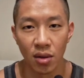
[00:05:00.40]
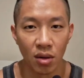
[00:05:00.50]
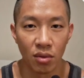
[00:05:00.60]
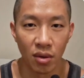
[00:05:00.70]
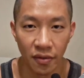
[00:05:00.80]

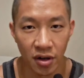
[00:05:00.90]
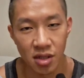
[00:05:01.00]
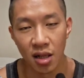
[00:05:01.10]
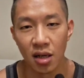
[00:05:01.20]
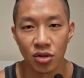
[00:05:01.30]
or
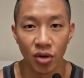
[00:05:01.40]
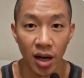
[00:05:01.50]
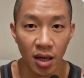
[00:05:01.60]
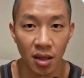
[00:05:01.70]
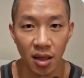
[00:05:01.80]
reverse lunge or
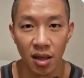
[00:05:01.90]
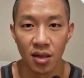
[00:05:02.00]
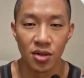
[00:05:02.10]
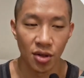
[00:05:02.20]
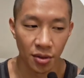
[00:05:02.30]
anything
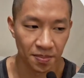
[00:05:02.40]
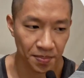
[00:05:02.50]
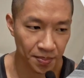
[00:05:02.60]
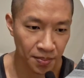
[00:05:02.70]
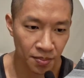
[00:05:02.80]
else. So
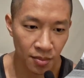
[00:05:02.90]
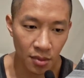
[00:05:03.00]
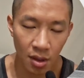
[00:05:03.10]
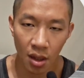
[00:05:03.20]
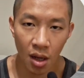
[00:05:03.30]

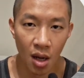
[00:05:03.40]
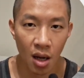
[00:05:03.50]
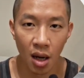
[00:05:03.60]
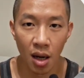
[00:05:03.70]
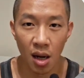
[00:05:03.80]

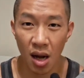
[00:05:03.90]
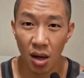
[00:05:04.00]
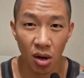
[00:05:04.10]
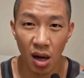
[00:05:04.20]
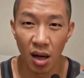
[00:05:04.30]

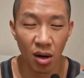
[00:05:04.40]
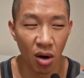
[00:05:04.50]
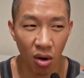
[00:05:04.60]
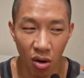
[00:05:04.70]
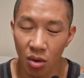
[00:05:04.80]
I
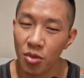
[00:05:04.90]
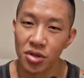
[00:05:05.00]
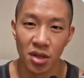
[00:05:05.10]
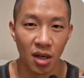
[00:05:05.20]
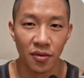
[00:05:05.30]

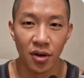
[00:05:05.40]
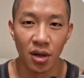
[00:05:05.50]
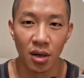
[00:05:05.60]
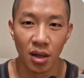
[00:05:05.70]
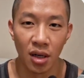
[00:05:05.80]
almost
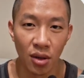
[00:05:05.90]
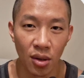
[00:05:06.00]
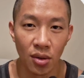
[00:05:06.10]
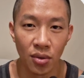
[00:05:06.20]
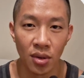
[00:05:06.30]
never
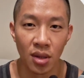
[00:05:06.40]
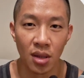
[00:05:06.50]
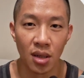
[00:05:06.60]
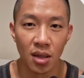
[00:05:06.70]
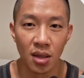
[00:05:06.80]
include
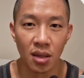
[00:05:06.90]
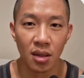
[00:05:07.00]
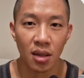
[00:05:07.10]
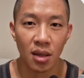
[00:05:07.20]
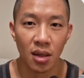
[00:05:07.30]
the
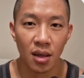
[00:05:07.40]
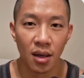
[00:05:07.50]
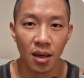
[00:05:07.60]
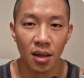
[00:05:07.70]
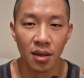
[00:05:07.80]

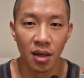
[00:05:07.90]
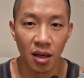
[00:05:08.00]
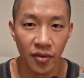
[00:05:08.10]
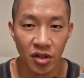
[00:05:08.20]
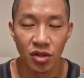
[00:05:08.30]

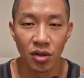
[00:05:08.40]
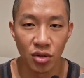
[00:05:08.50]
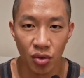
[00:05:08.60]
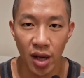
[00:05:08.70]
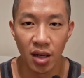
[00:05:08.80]
conventional
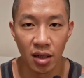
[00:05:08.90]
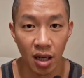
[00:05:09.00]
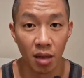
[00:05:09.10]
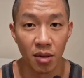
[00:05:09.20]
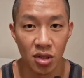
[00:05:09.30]
two-handed
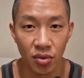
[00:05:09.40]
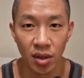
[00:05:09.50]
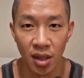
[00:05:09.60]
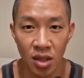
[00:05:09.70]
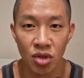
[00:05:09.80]
kettlebell
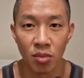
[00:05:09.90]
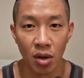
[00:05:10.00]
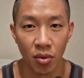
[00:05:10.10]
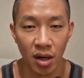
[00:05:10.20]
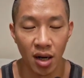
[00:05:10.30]
swing into
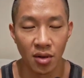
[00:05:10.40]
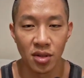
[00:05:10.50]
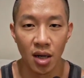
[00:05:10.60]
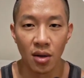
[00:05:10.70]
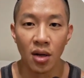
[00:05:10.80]
my
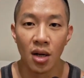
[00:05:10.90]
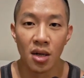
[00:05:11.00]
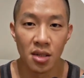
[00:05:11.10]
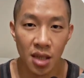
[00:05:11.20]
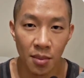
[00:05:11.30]
workouts. Now,
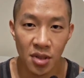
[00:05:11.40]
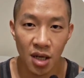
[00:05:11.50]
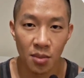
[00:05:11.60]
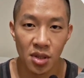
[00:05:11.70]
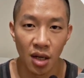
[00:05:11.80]

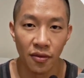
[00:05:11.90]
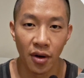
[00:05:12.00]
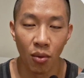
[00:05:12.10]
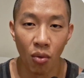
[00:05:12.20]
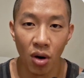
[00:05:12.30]
sometimes if
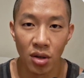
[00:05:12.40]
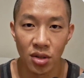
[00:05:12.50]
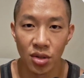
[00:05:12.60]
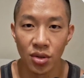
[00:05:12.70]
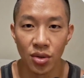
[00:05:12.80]
I
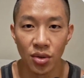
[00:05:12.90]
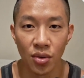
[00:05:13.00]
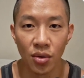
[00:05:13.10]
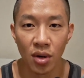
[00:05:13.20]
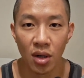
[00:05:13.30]
want to
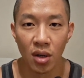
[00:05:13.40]
do